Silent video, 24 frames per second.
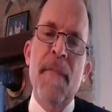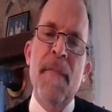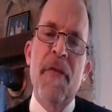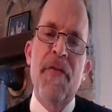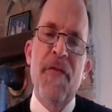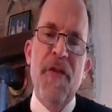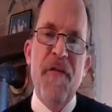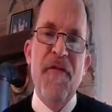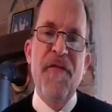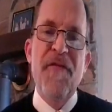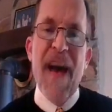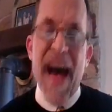
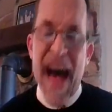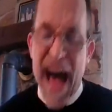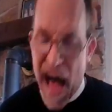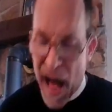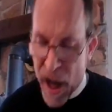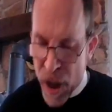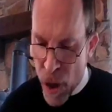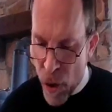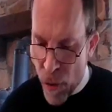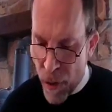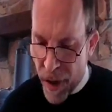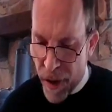The
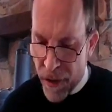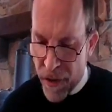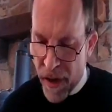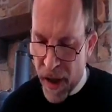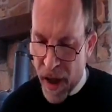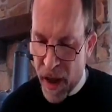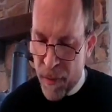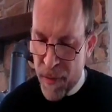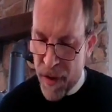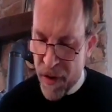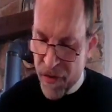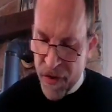value in
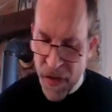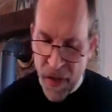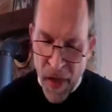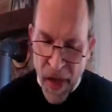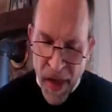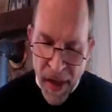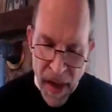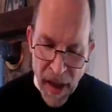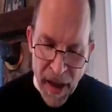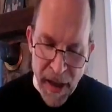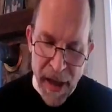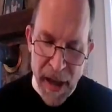them is that they
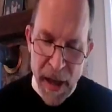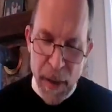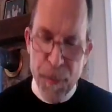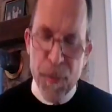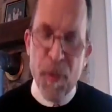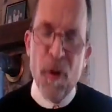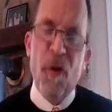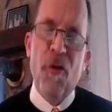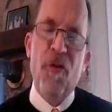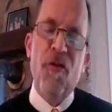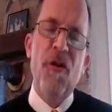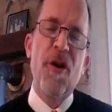can get a
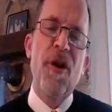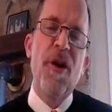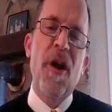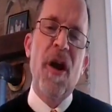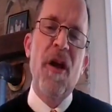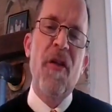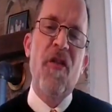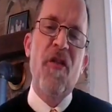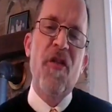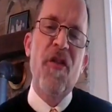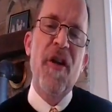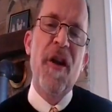person to
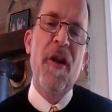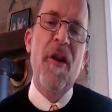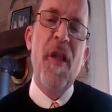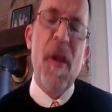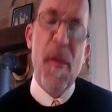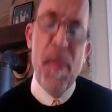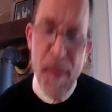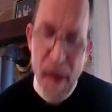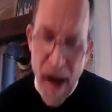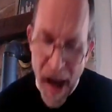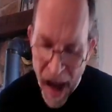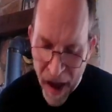consider the
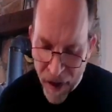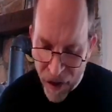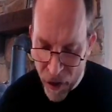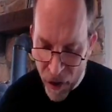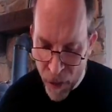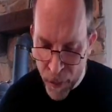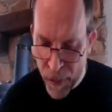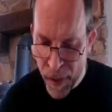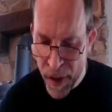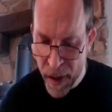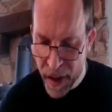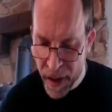
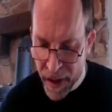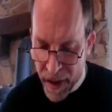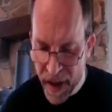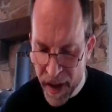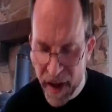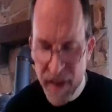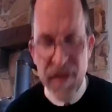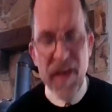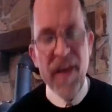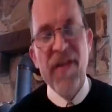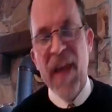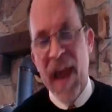possibility
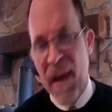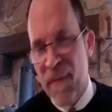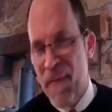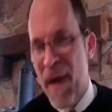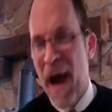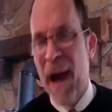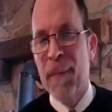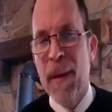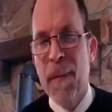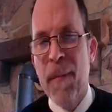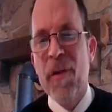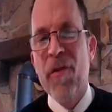that they
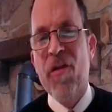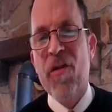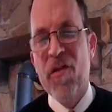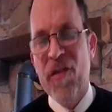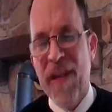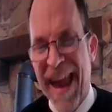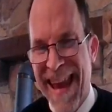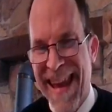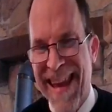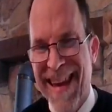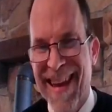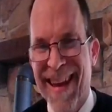might be
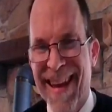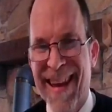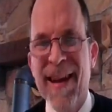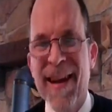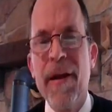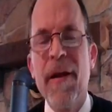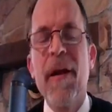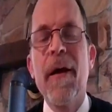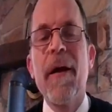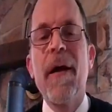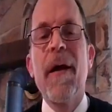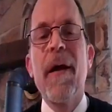mistaken
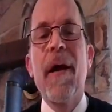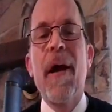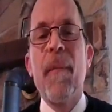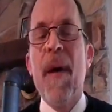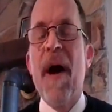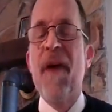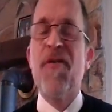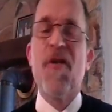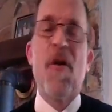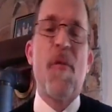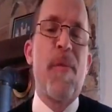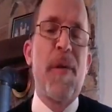
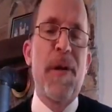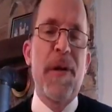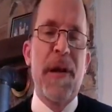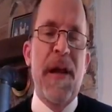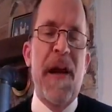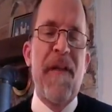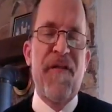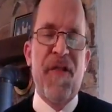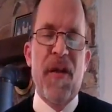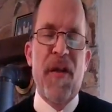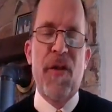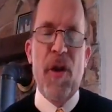about their
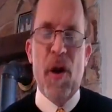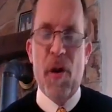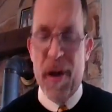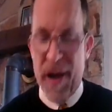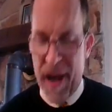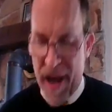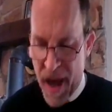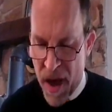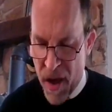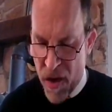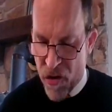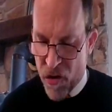belief that there
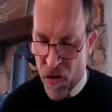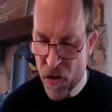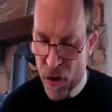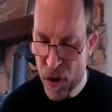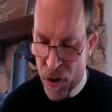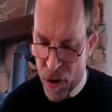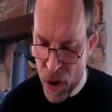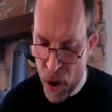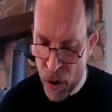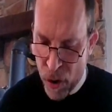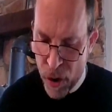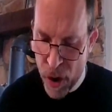is
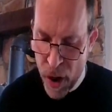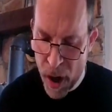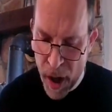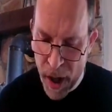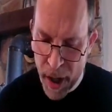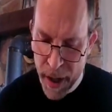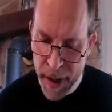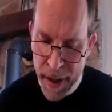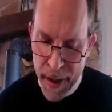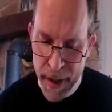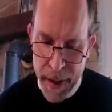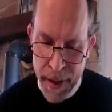no God.